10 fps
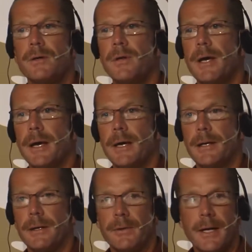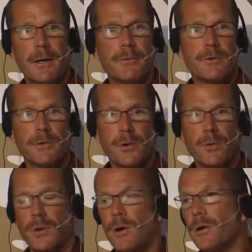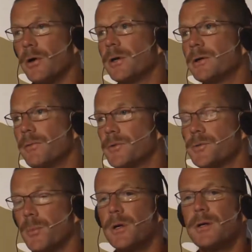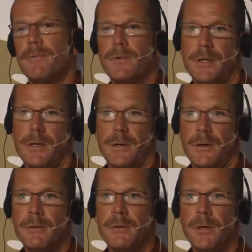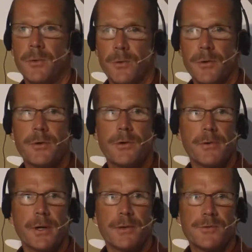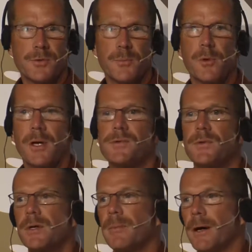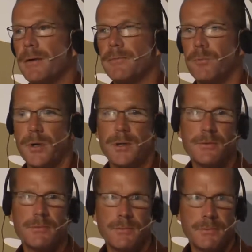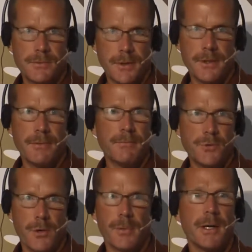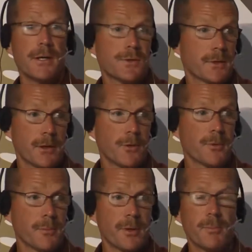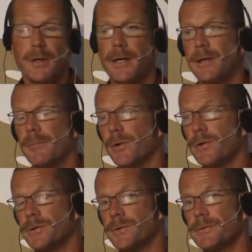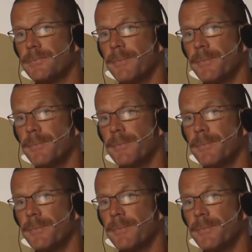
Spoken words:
and allowed to grow longer into the spring of the year in order to try to suppress the amount of weed seed germination and ultimately plant emergence.